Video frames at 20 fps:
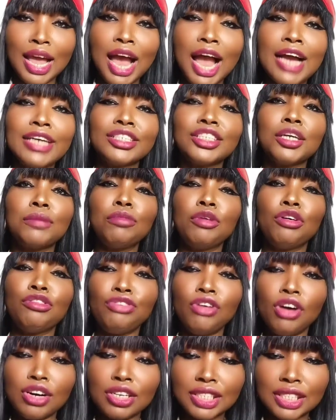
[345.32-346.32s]
And some
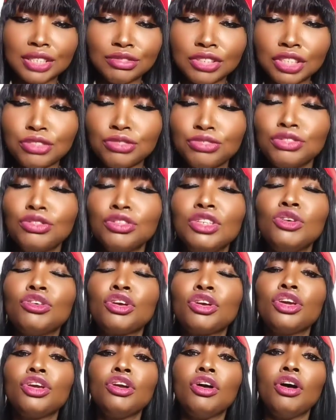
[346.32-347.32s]
of us, even if we
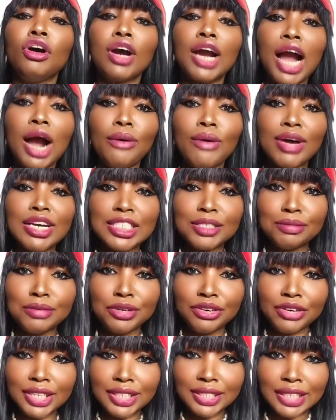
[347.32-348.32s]
look young, our
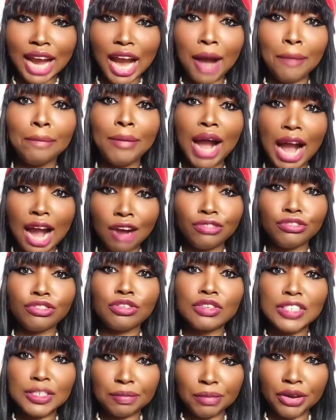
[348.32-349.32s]
spirits are
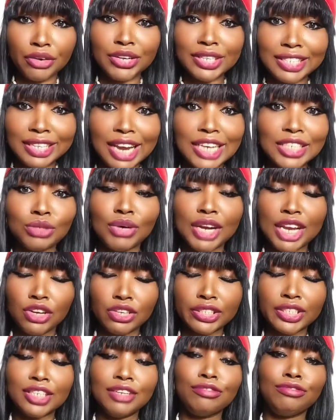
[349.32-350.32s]
powerful spirits. That's why you're
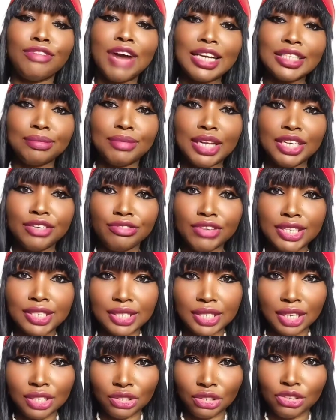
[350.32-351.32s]
seeing fast
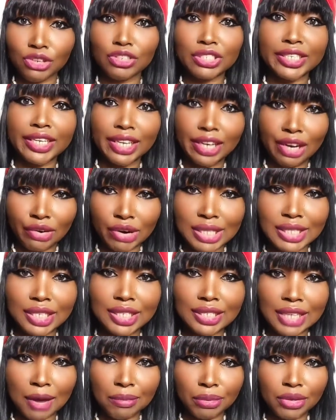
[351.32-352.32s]
manifestation. You're seeing great
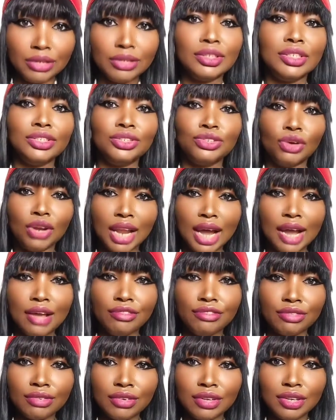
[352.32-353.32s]
things happen in your
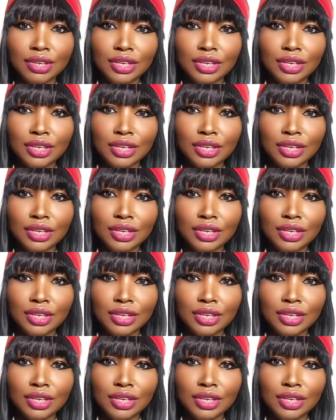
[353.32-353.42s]
life.